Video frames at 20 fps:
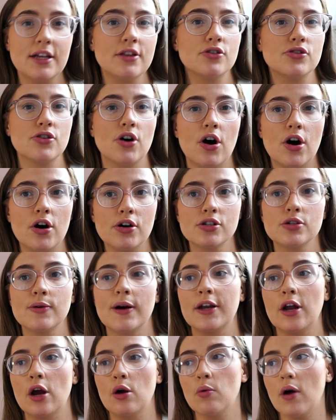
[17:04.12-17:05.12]
in the drawers so
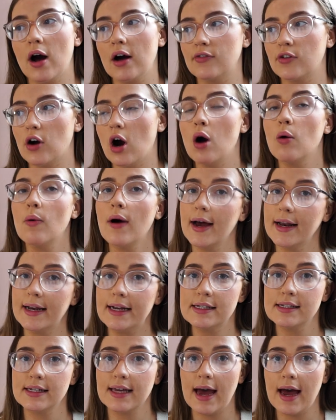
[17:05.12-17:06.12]
I know what I've got, what I
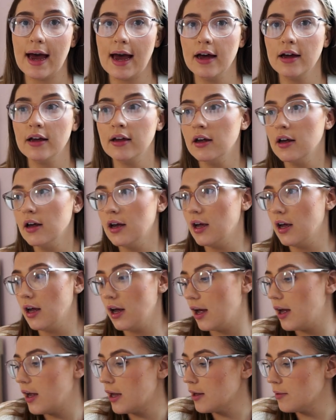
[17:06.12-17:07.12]
need to get.
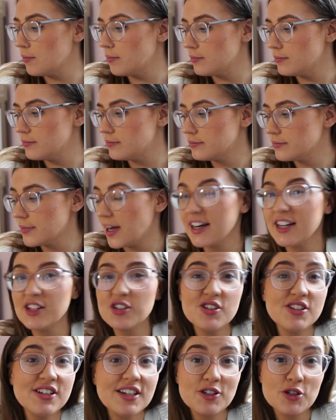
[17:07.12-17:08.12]
Um, and I
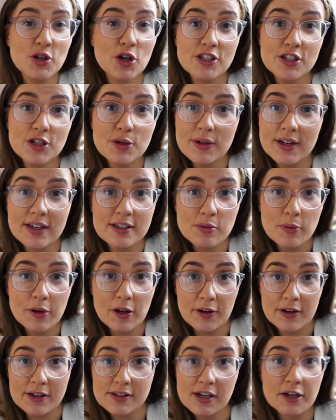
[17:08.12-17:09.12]
just enjoy doing it to be
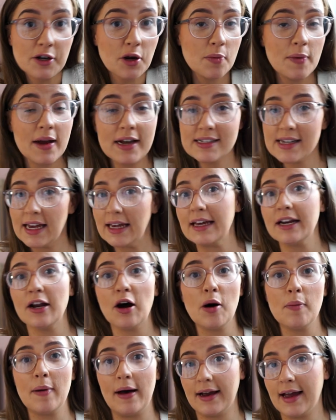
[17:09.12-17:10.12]
honest. I don't mind taking it
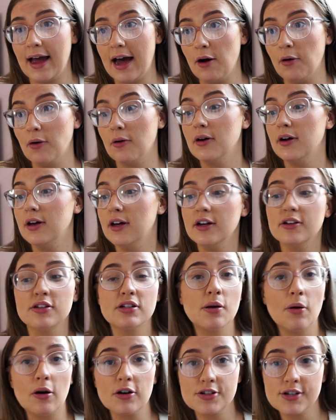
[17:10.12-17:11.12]
all back out
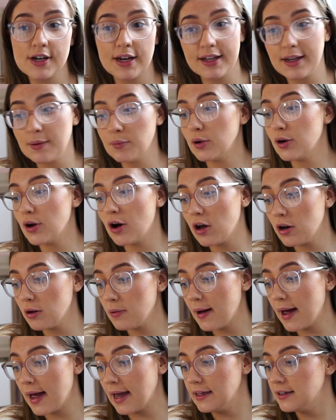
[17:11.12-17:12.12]
to wash it and then put it all
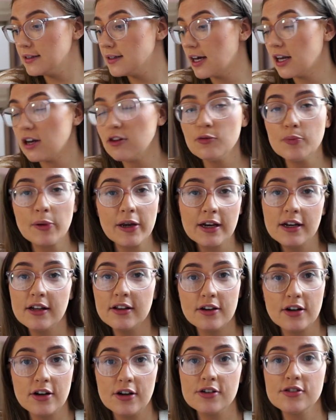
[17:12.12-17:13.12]
away. I love being
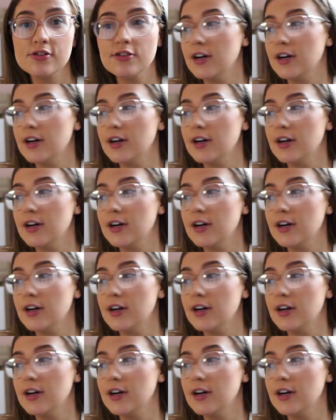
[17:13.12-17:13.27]
in the